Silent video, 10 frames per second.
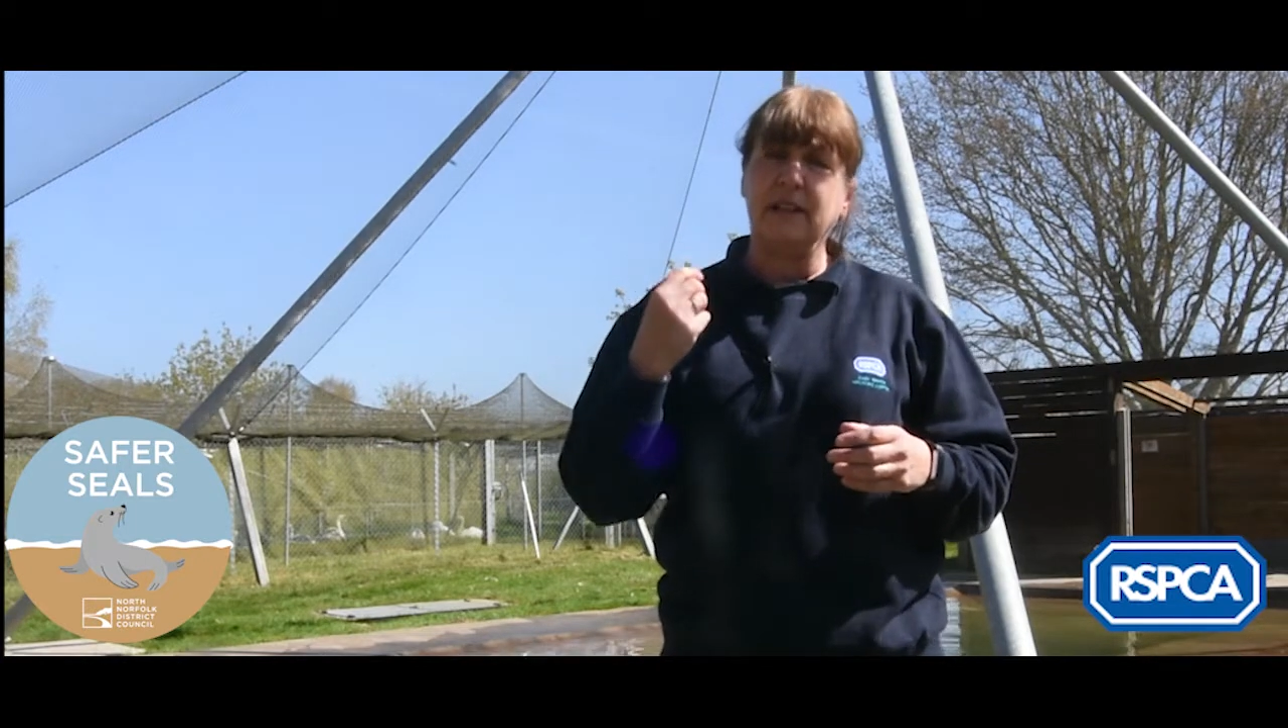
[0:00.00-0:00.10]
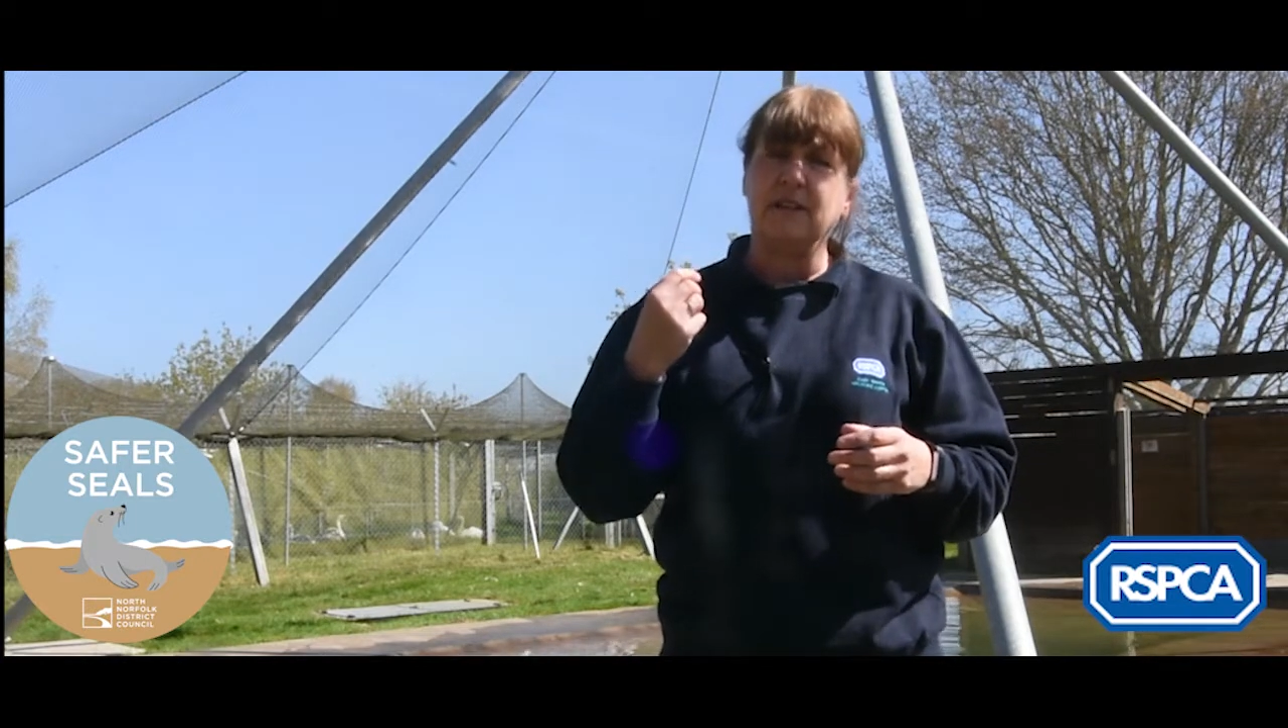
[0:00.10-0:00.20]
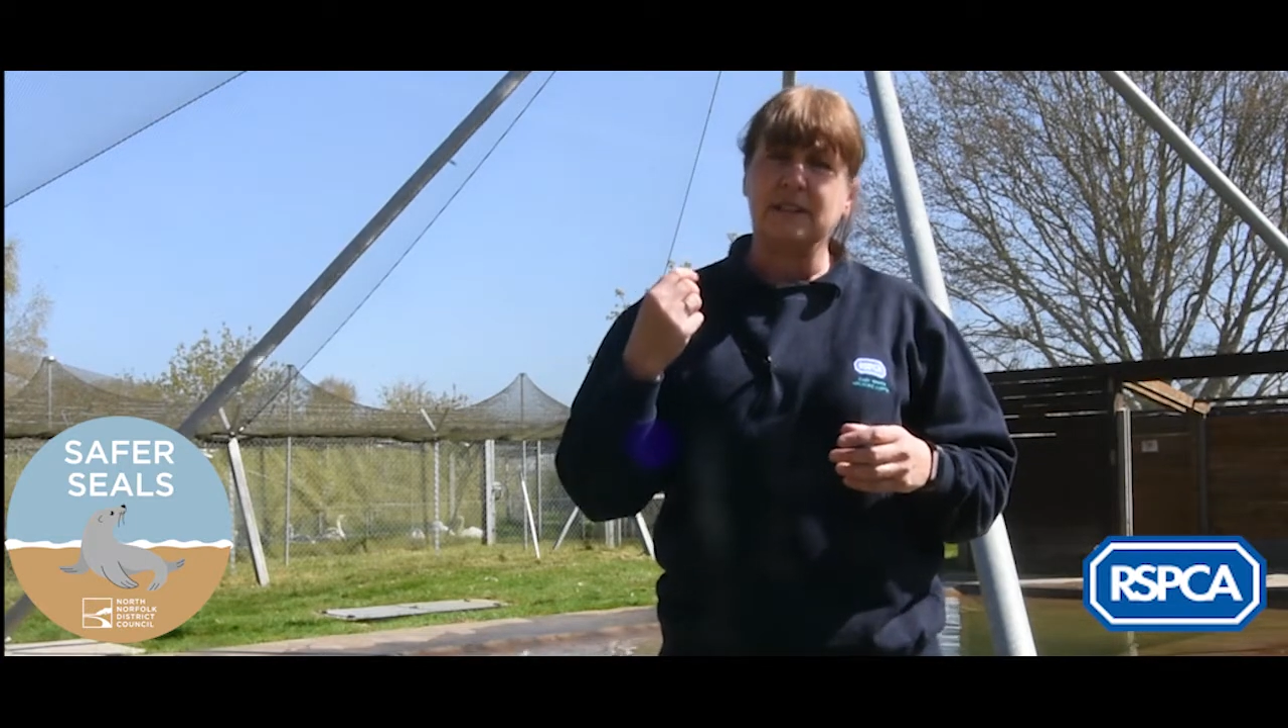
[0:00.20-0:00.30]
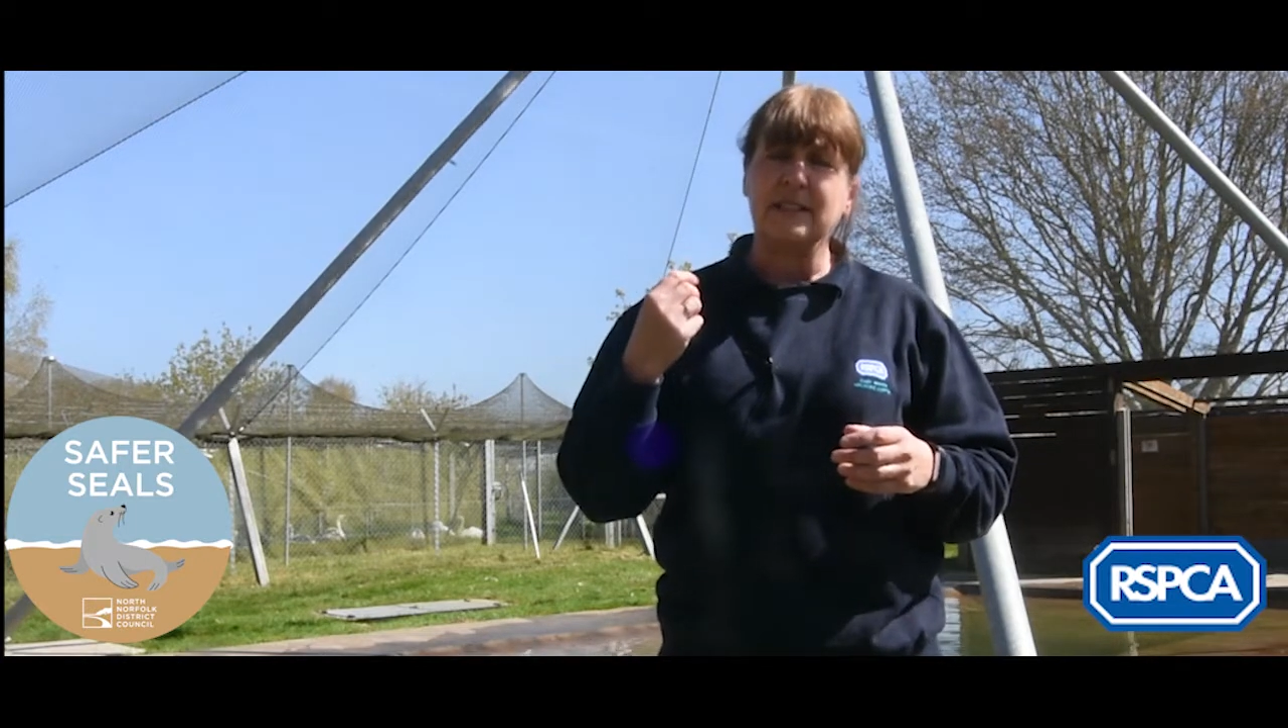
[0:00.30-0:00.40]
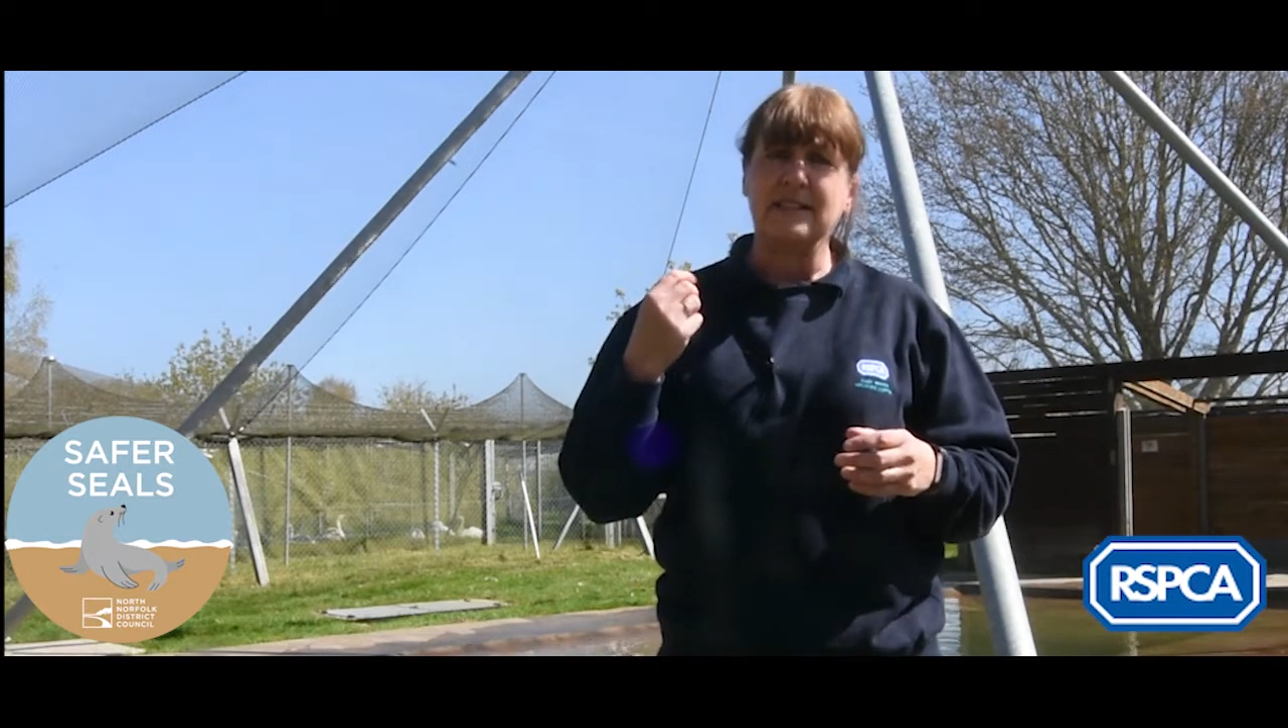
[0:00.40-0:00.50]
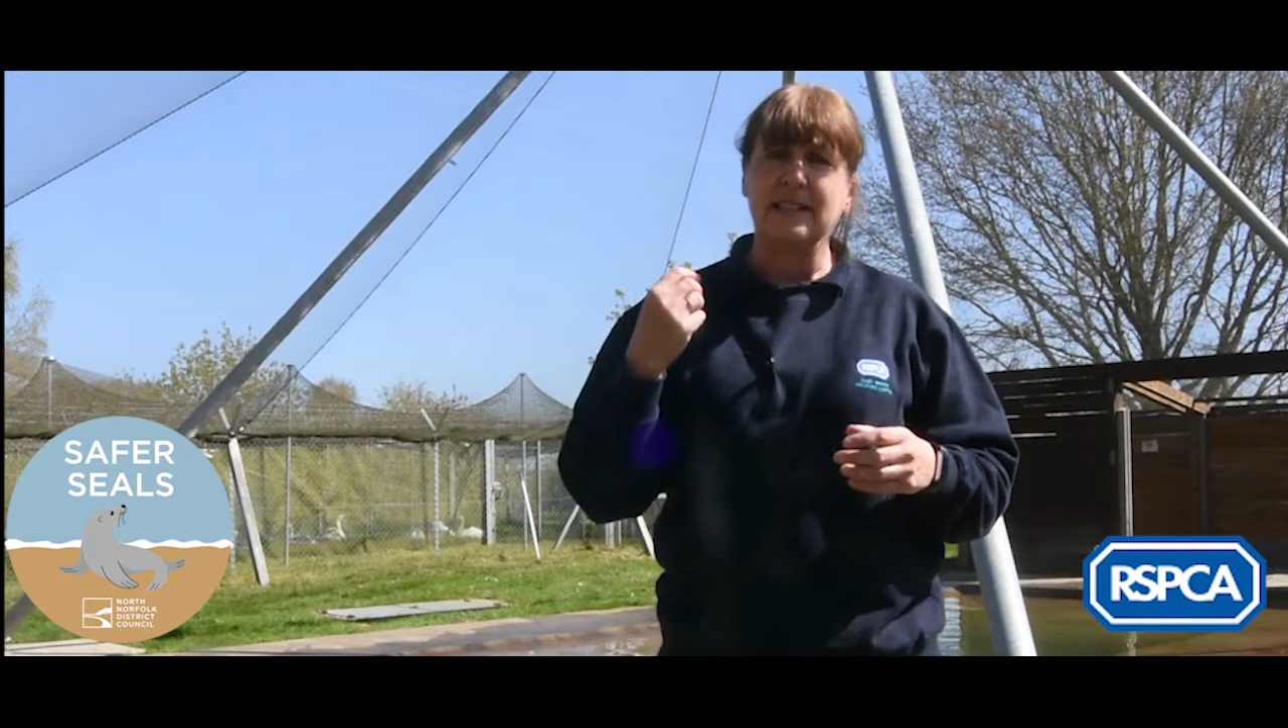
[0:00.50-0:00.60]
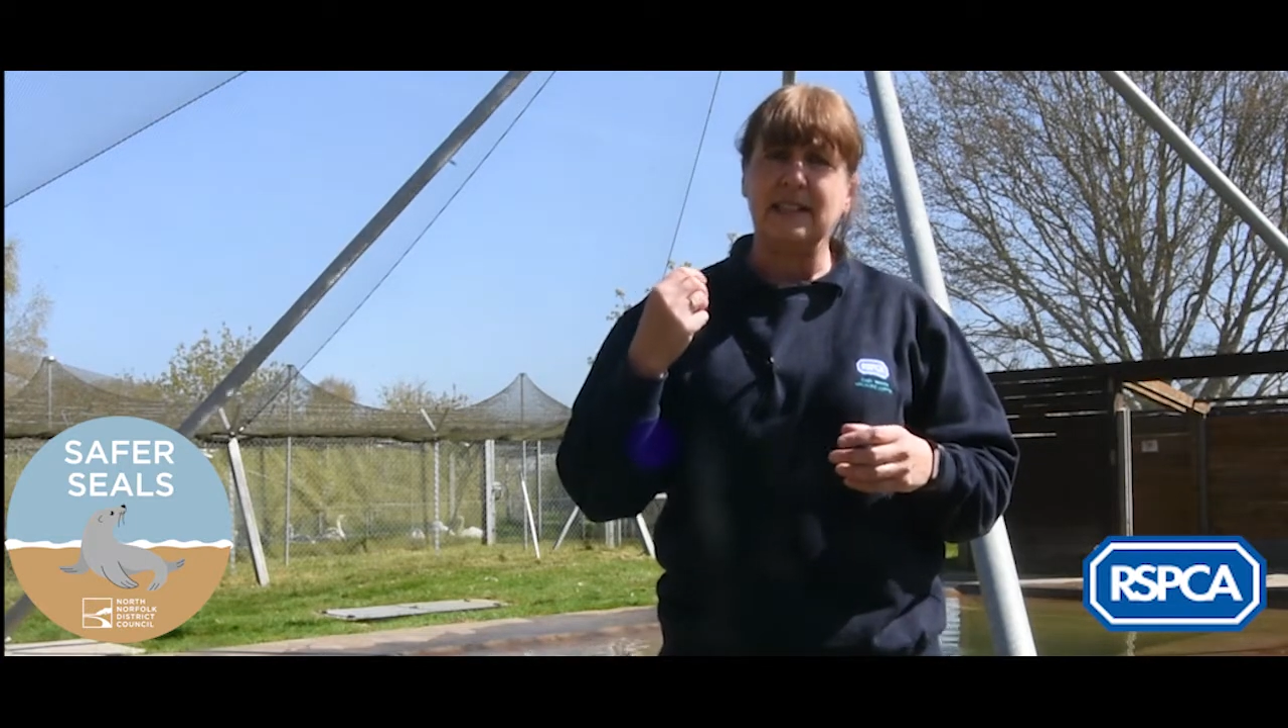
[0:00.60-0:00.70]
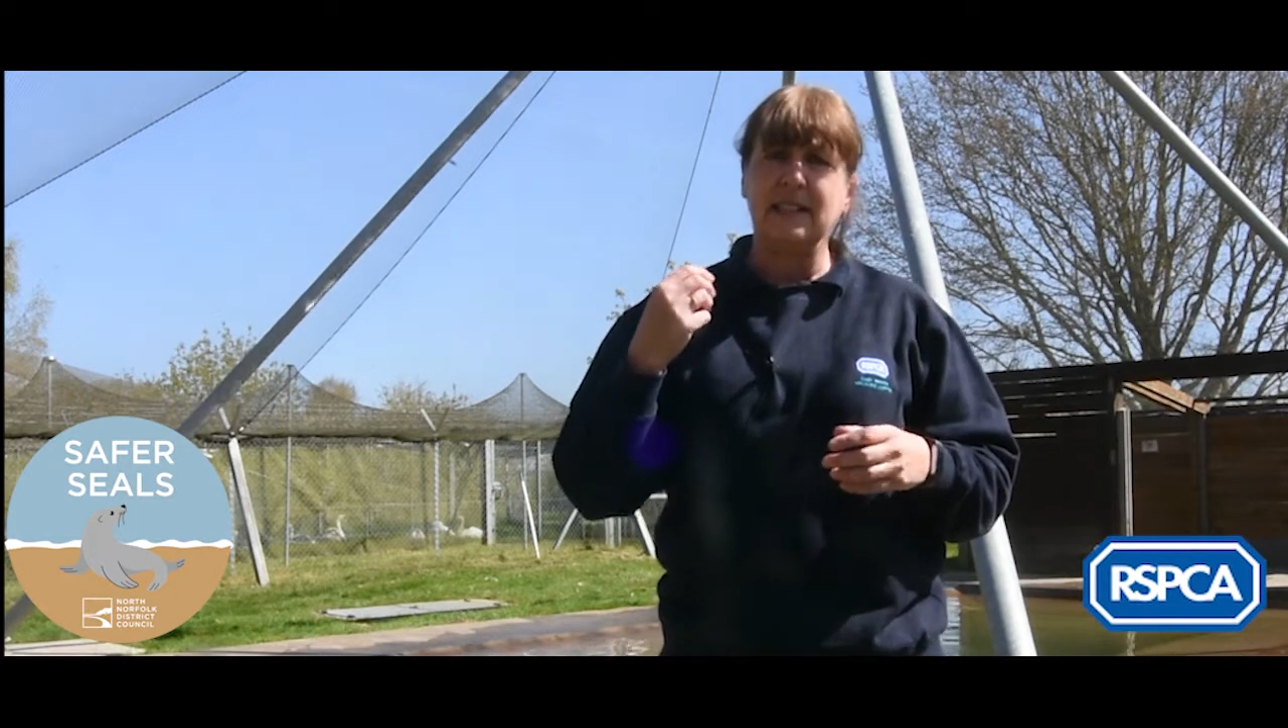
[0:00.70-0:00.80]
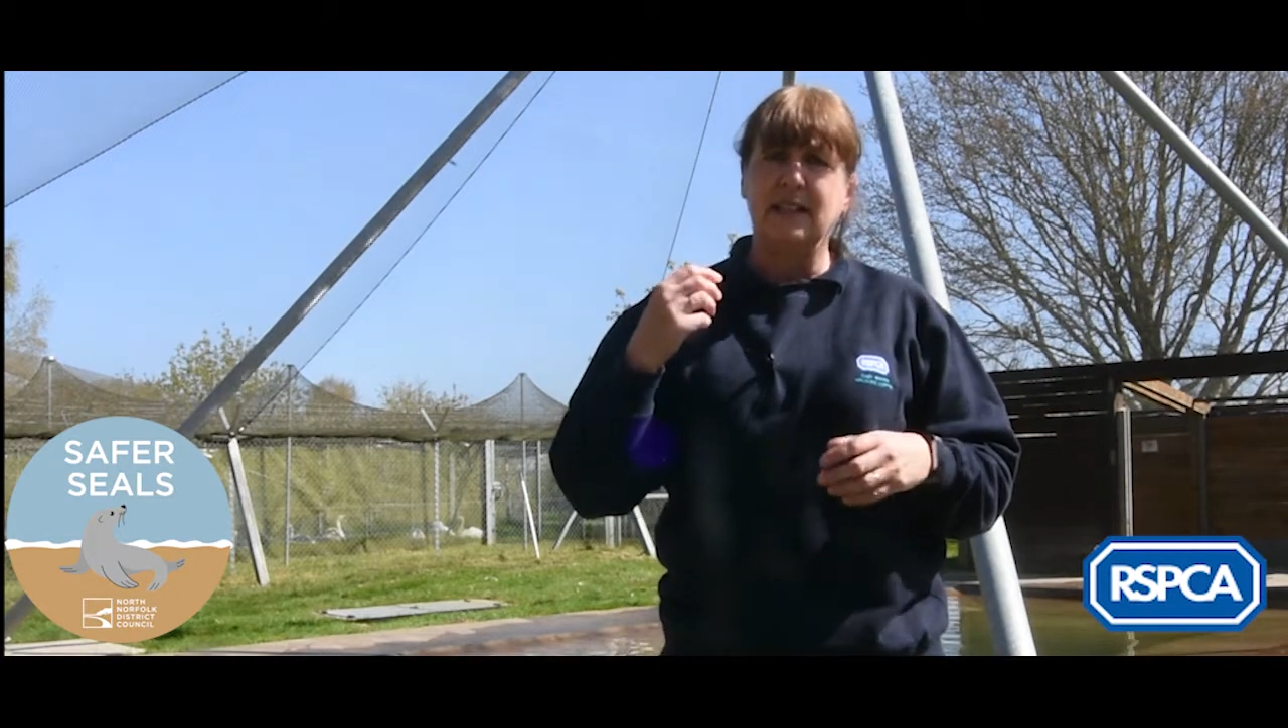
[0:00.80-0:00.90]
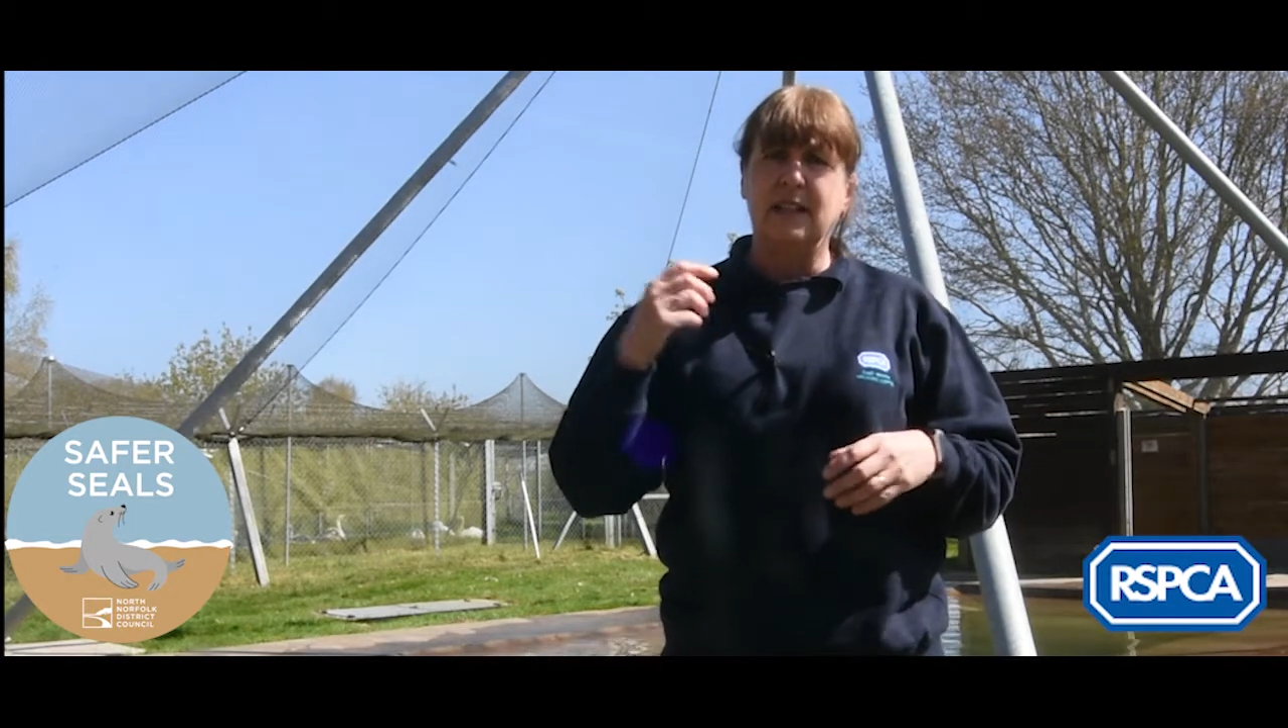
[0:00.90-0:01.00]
hard to see.